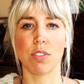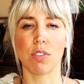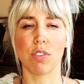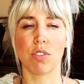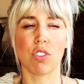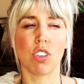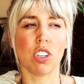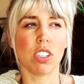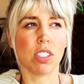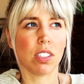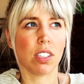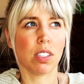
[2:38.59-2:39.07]

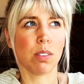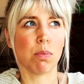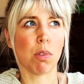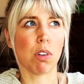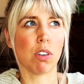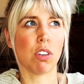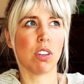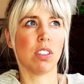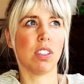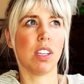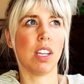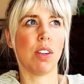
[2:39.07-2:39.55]
just as
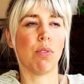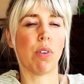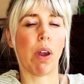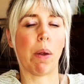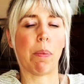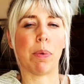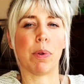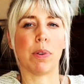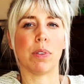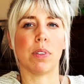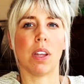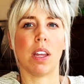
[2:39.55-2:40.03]
much as they
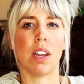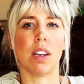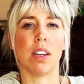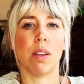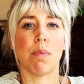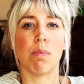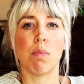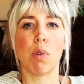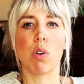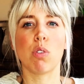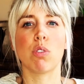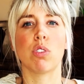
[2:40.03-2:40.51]
represent
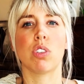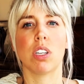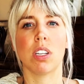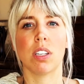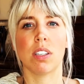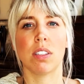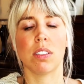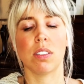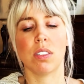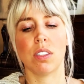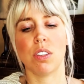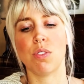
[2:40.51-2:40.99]
emotions,